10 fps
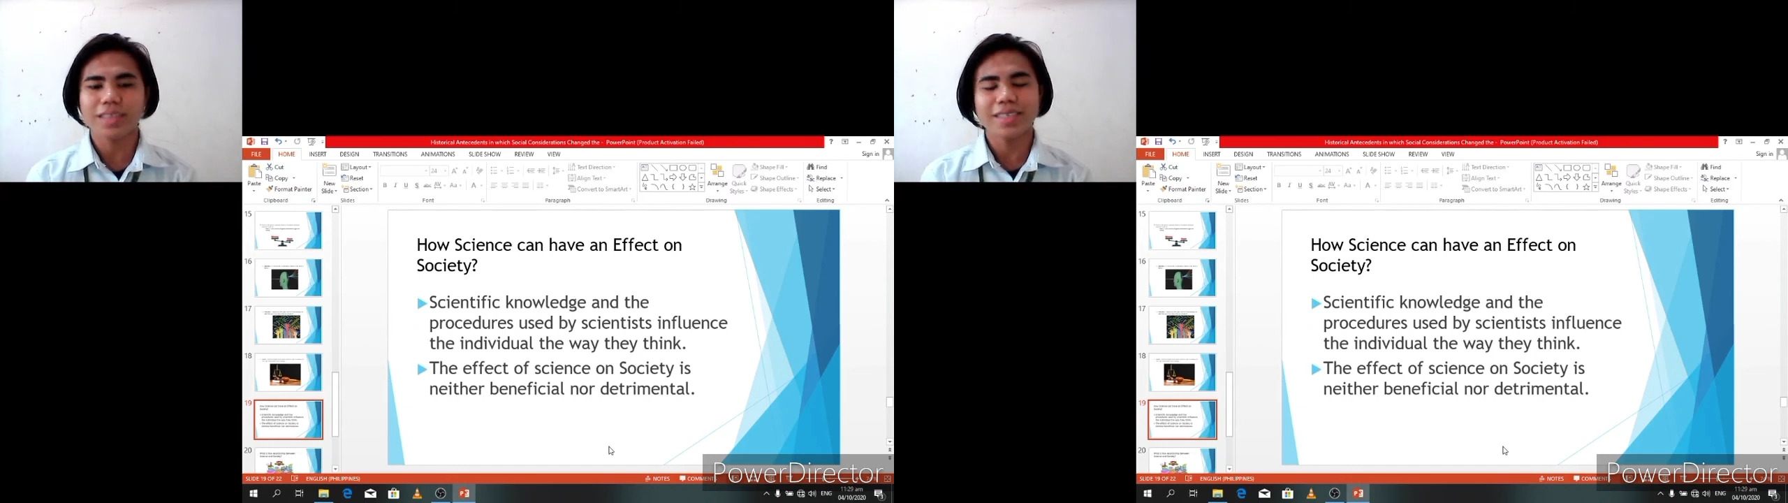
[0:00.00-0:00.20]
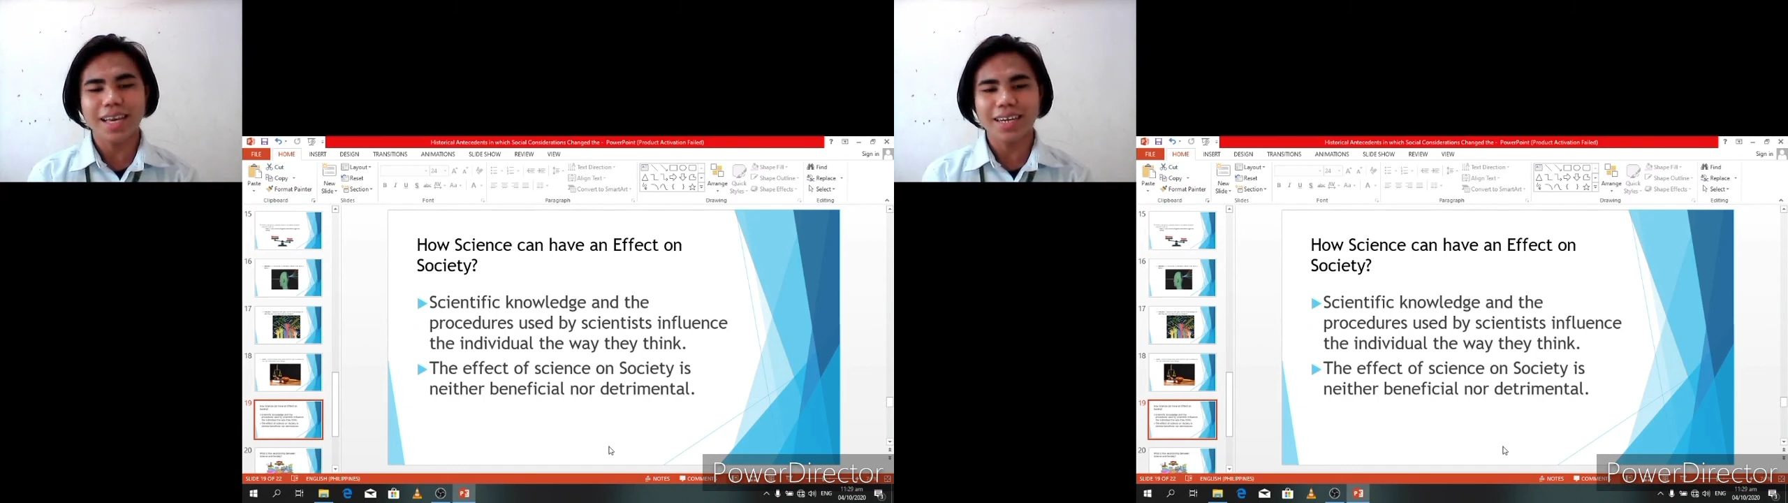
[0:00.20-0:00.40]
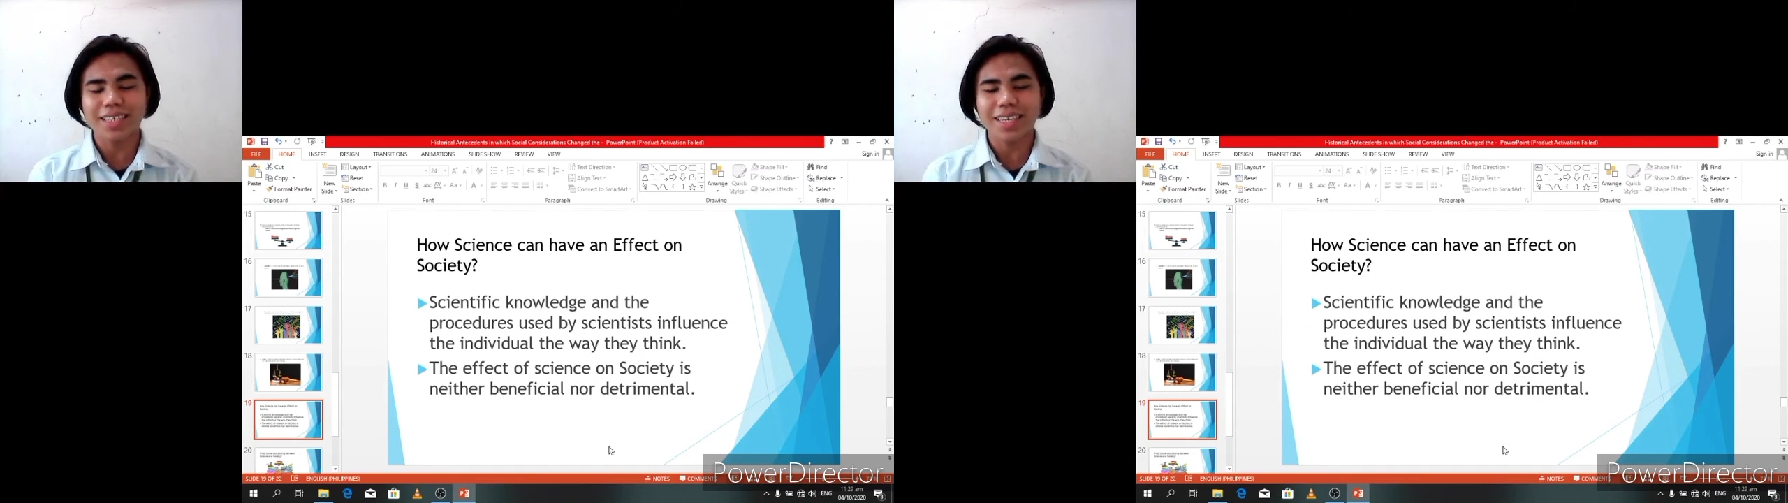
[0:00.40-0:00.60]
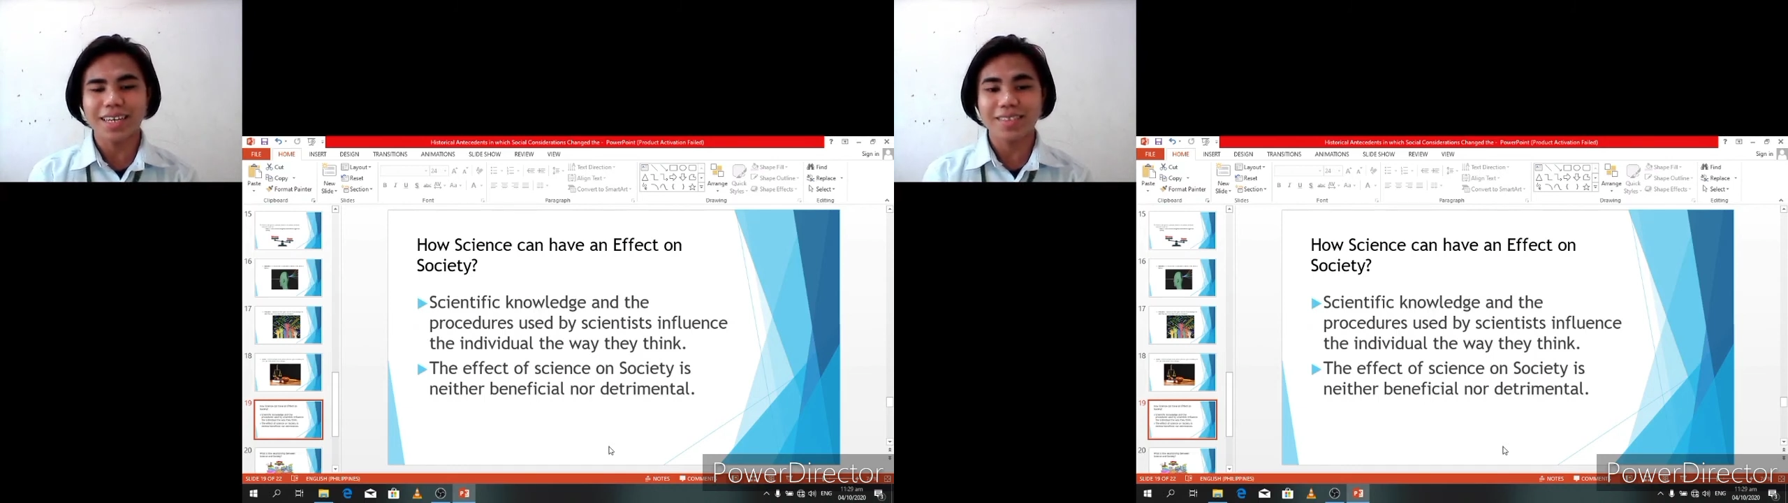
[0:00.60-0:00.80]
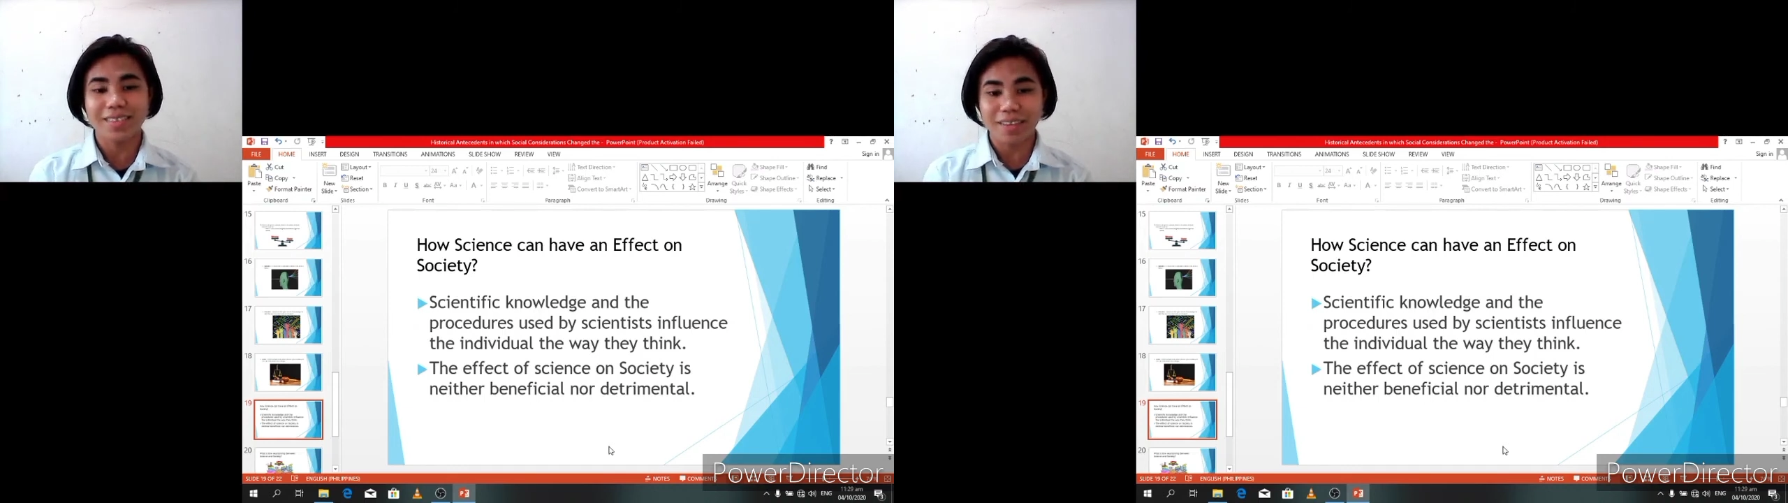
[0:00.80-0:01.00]
Second
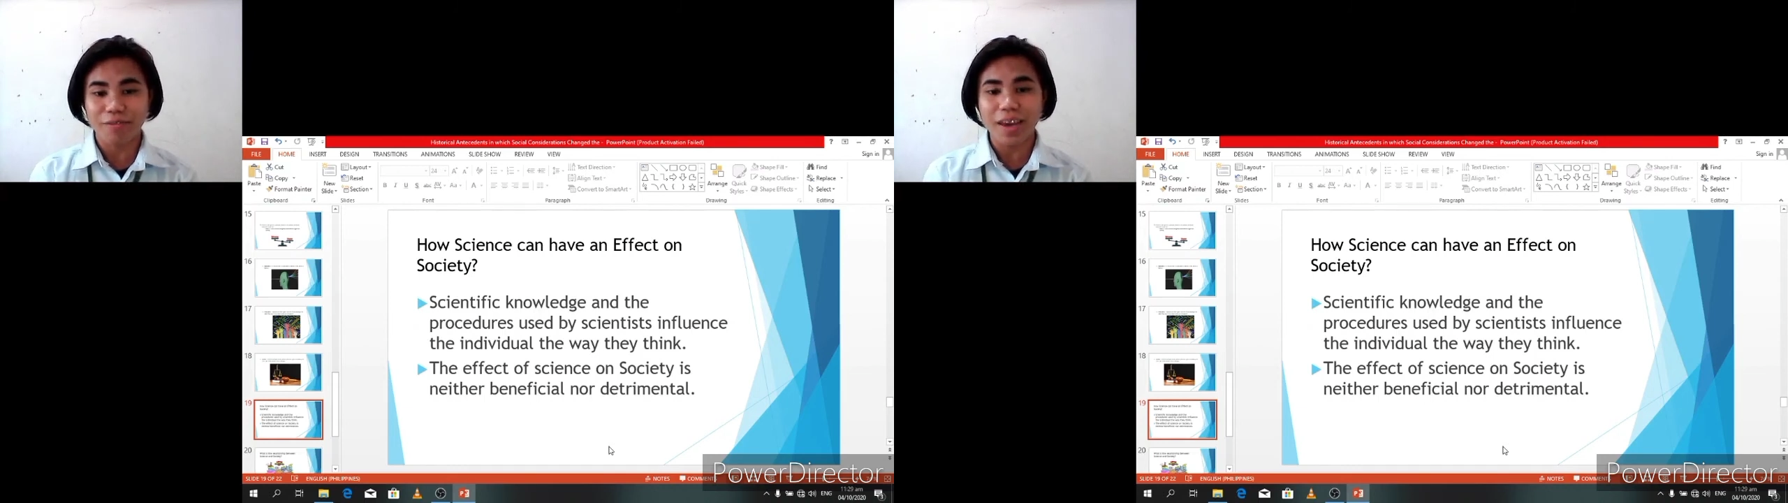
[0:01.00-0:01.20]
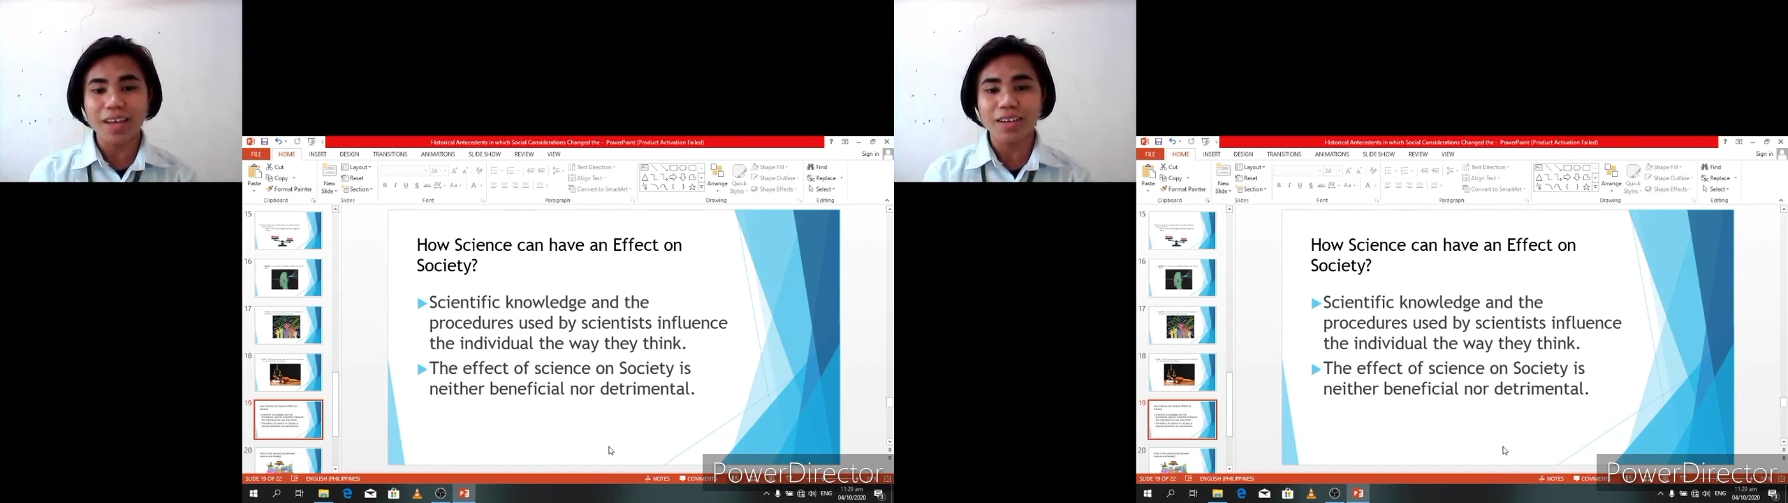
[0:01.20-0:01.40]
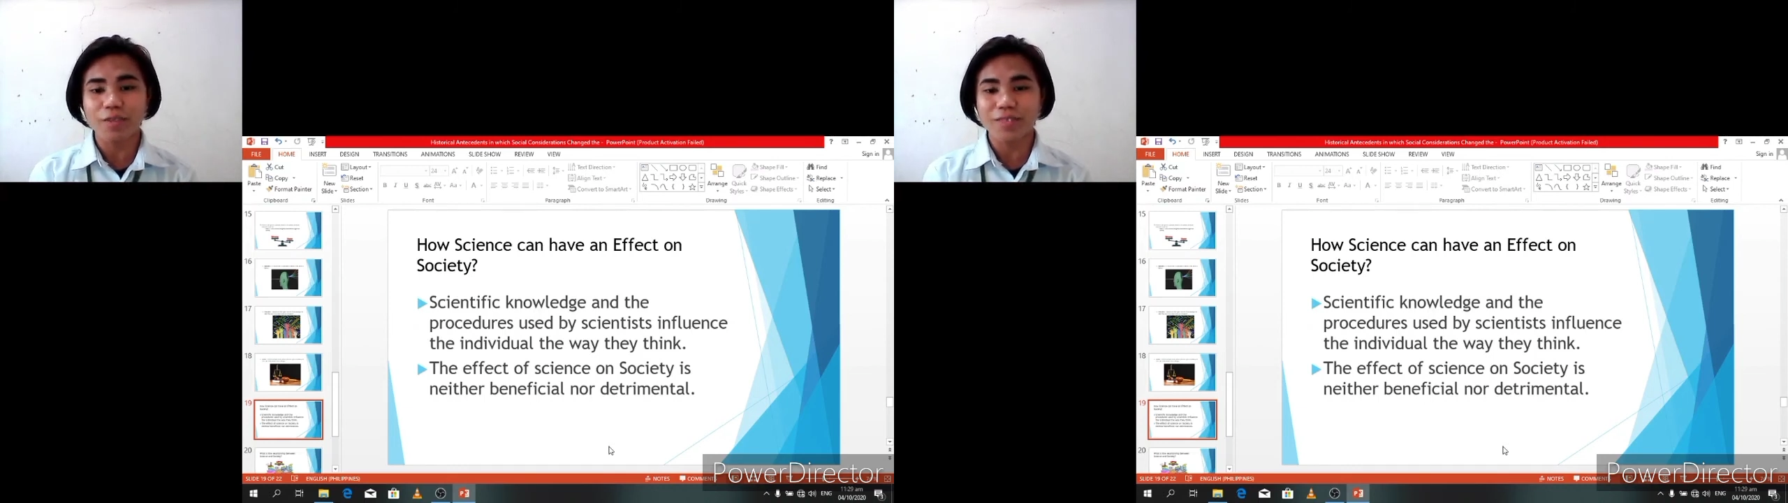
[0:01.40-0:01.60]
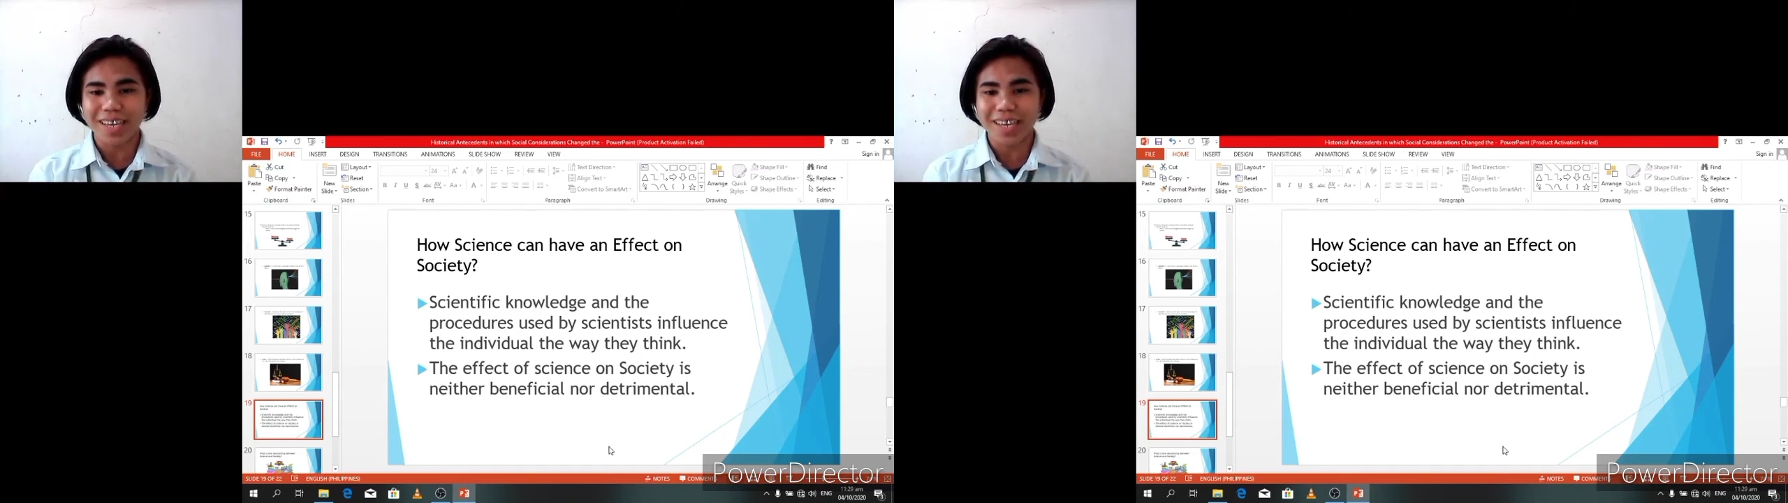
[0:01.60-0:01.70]
is the effect of